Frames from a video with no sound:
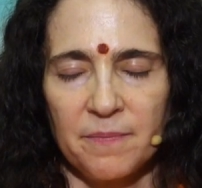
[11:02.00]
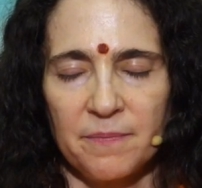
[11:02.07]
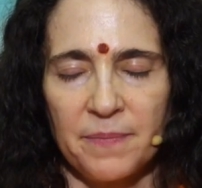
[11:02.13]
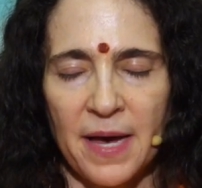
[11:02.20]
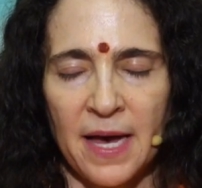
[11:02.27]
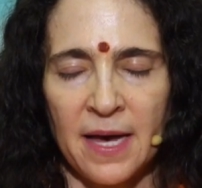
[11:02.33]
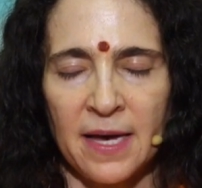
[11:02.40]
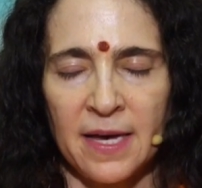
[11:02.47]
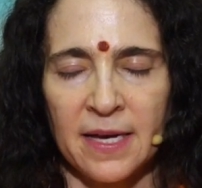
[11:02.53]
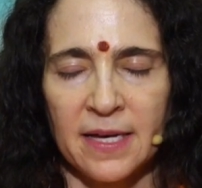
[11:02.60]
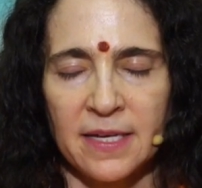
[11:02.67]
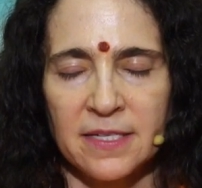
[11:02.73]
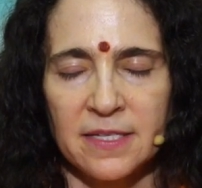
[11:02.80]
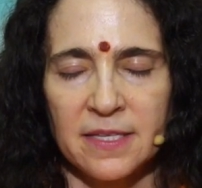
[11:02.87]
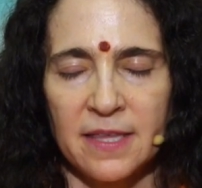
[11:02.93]

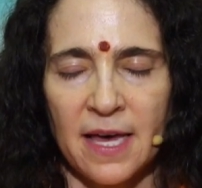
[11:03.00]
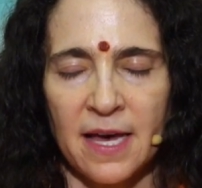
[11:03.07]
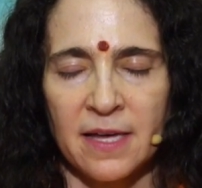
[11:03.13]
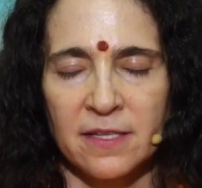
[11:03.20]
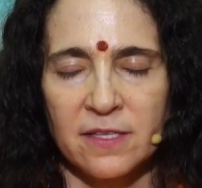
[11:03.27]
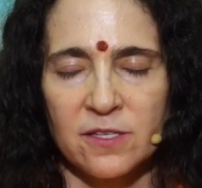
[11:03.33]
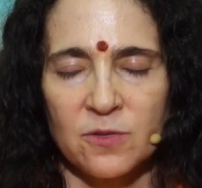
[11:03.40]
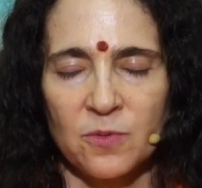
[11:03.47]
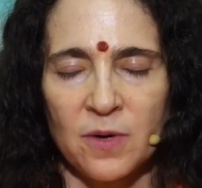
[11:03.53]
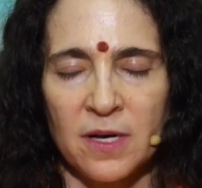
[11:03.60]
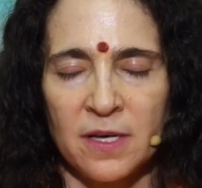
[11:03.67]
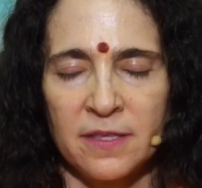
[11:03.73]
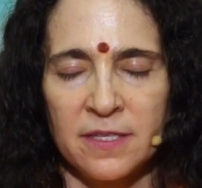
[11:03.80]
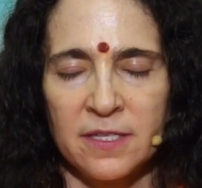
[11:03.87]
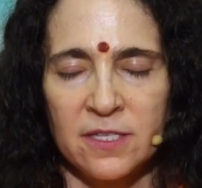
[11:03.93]
back to that
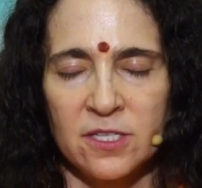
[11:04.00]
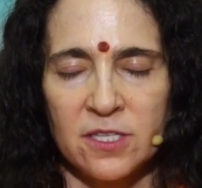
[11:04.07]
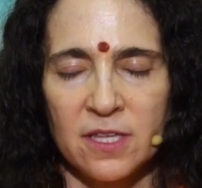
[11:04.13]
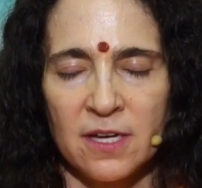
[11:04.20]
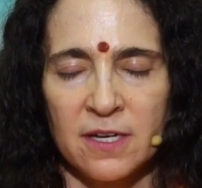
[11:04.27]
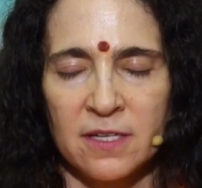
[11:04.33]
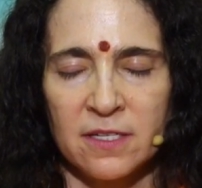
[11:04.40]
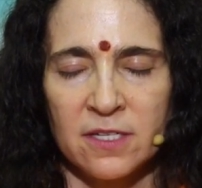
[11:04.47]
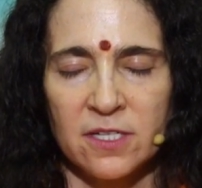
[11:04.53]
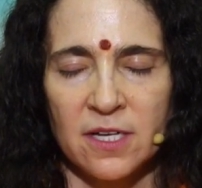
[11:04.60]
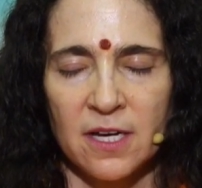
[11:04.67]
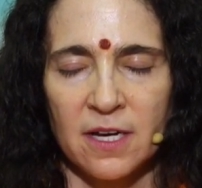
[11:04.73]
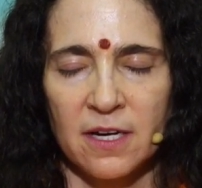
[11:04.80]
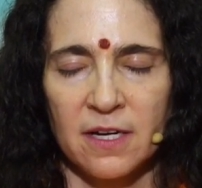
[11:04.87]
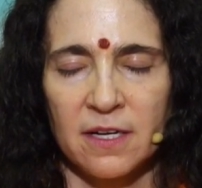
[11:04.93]
Swadhisthana
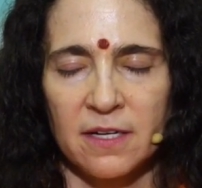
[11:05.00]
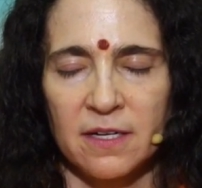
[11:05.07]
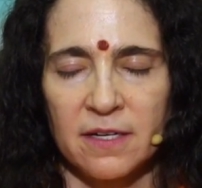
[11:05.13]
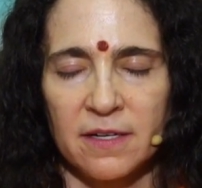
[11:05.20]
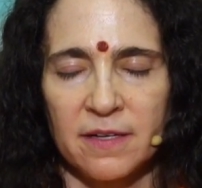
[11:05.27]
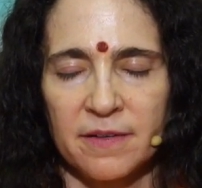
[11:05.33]
Chakra,